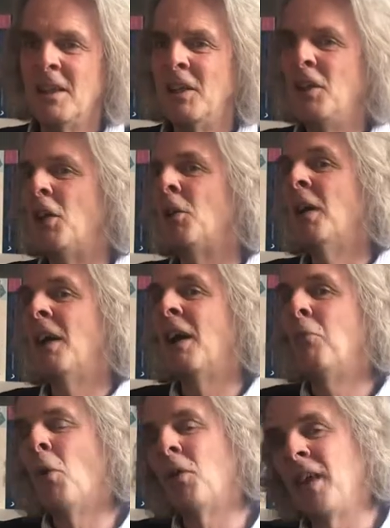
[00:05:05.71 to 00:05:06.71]
You know,
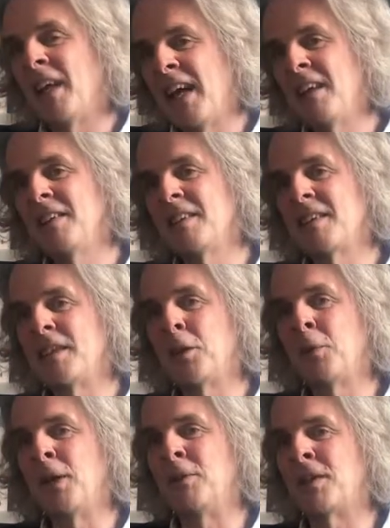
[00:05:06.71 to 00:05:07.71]
and what they endlessly
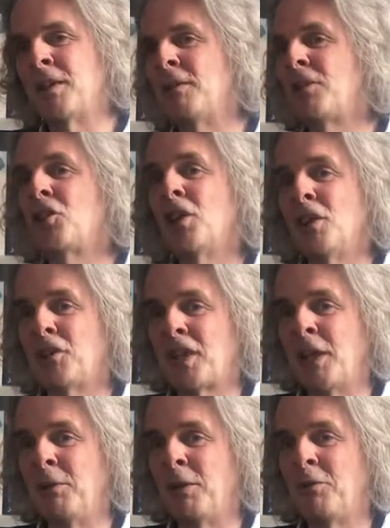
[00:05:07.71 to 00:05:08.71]
quote are those
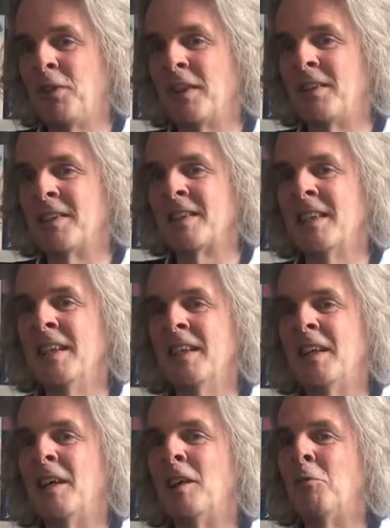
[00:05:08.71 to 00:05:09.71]
church-going figures,
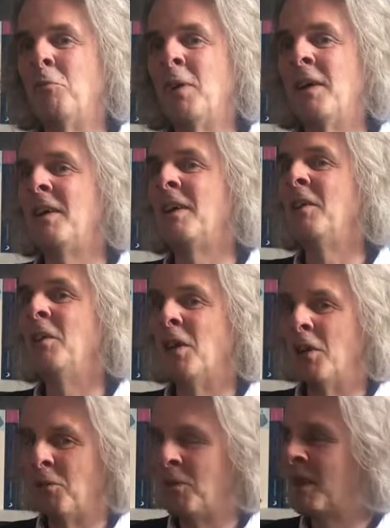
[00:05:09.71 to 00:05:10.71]
um, where, you
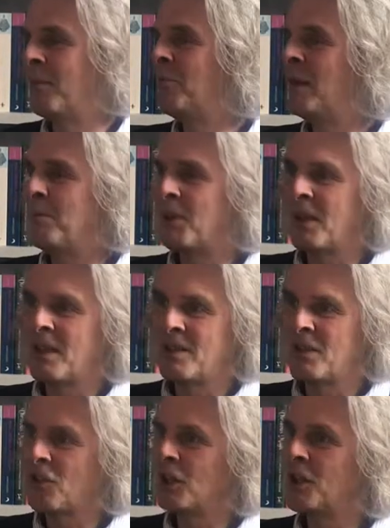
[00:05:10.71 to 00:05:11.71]
know, the people going
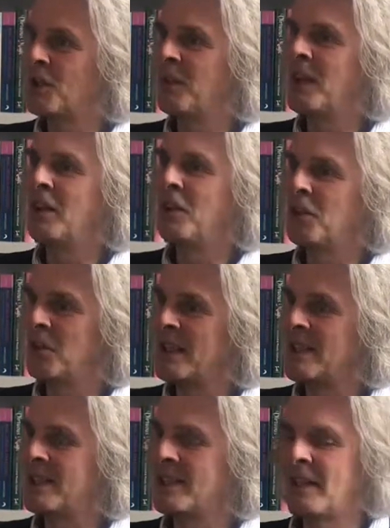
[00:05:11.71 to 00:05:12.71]
to the Church of England on
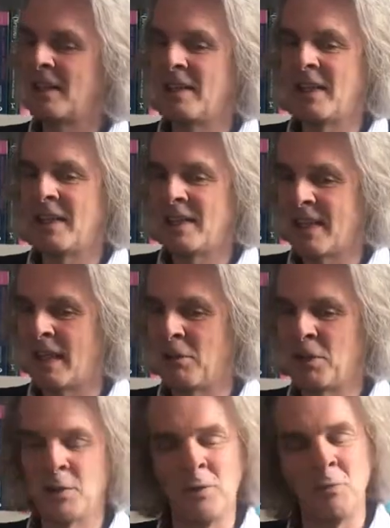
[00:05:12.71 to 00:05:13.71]
Easter Sunday is
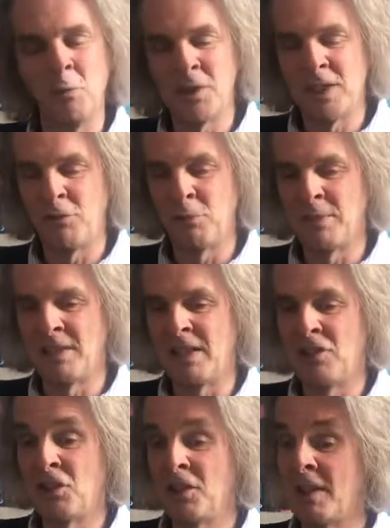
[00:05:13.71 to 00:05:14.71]
down to whatever
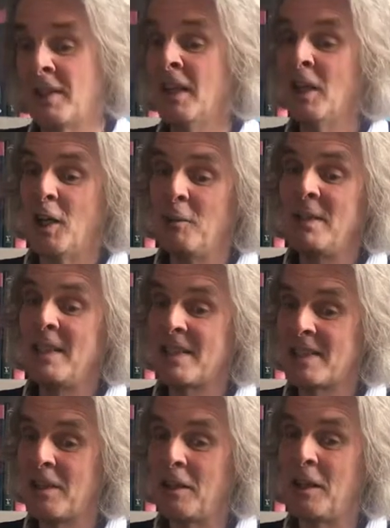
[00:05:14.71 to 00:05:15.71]
percentage it is. I mean,
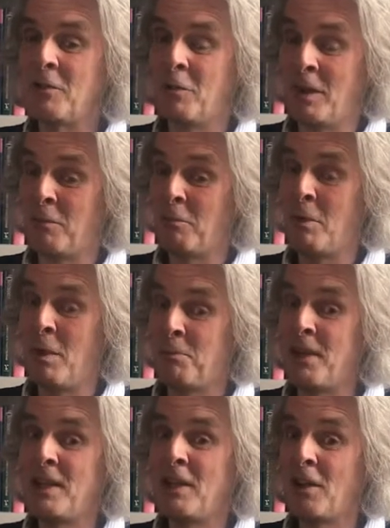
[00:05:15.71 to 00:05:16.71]
it's still a, a, a
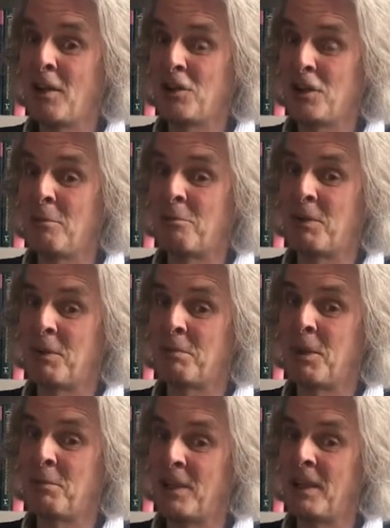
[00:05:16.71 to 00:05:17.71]
pretty large number of the
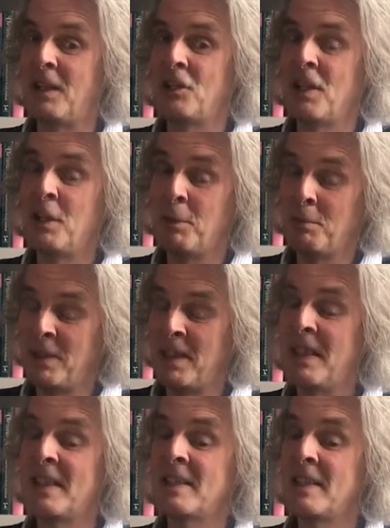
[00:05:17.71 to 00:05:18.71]
population anyway, but
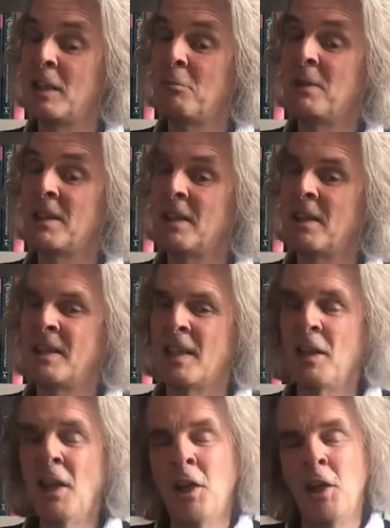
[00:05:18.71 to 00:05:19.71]
yes, the numbers are going
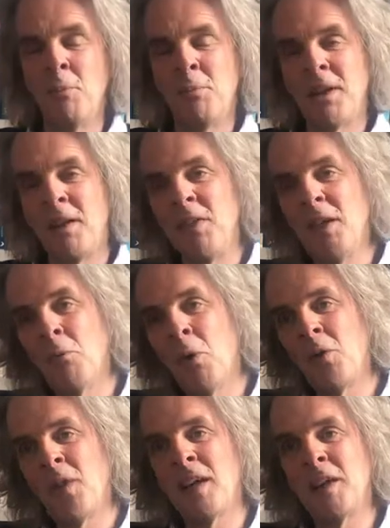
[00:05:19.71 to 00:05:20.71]
down. But I think
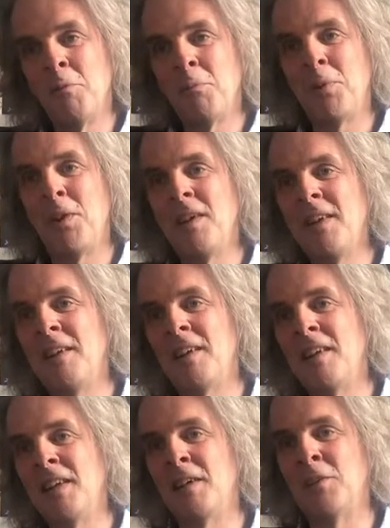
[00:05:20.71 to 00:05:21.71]
what that
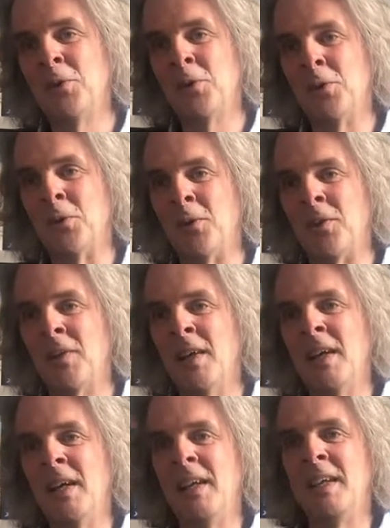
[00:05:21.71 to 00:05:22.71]
completely ignores
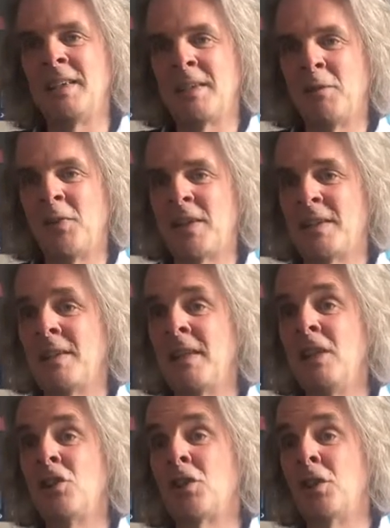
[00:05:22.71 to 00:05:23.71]
is the
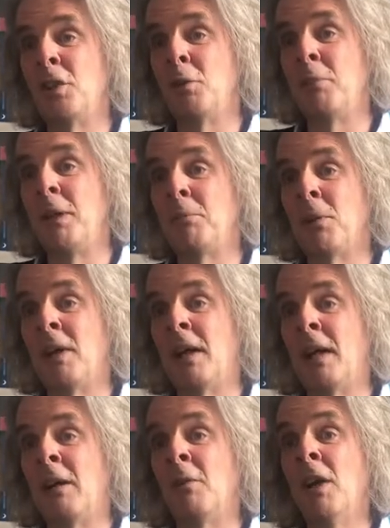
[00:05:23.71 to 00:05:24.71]
fascination that people
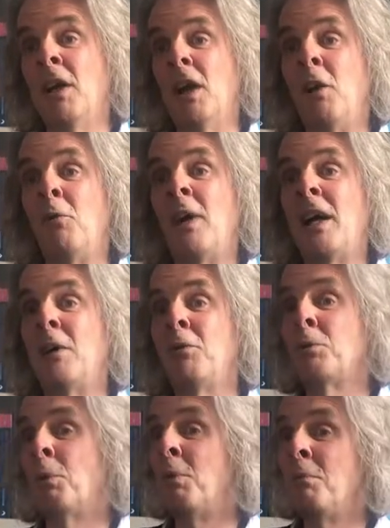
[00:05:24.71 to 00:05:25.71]
have
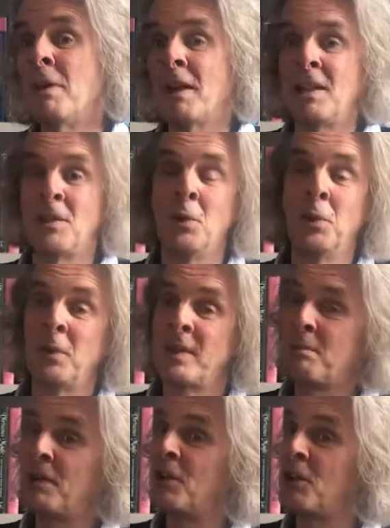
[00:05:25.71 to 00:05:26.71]
around what we might call
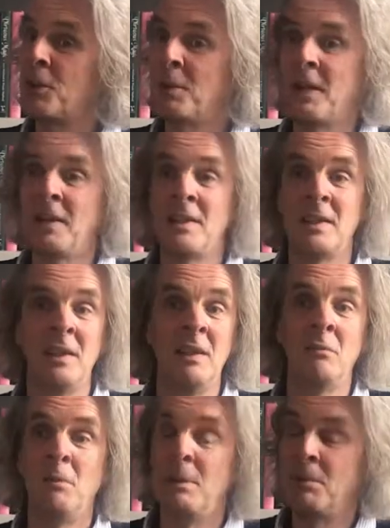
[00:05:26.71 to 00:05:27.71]

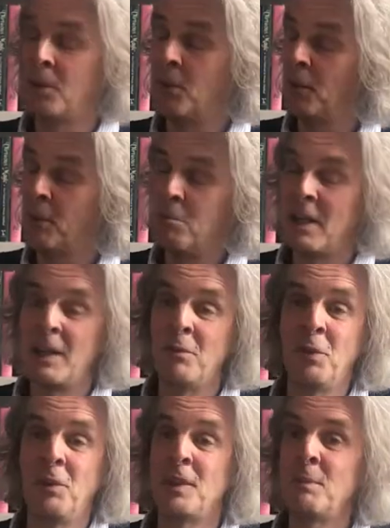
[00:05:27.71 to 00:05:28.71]
spirituality. People call it
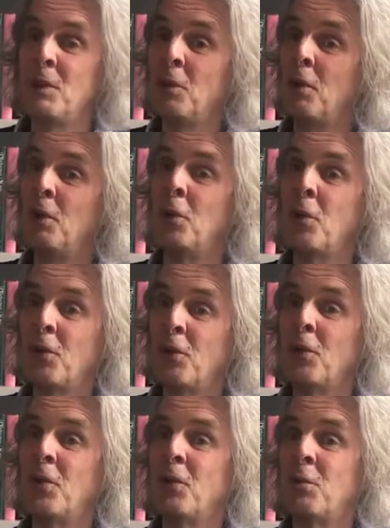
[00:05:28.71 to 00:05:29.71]
mindfulness. We call it all
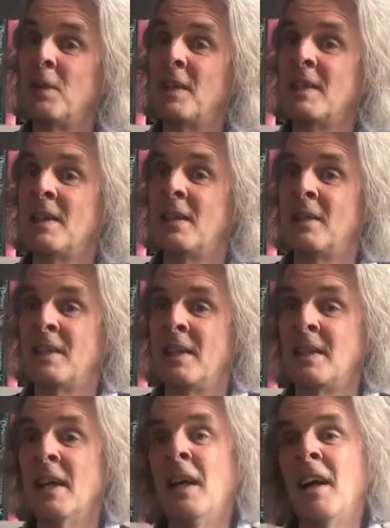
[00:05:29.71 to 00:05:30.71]
sorts of words
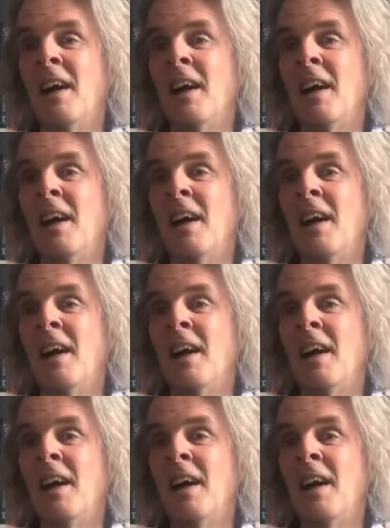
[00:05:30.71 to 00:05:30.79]
nowadays.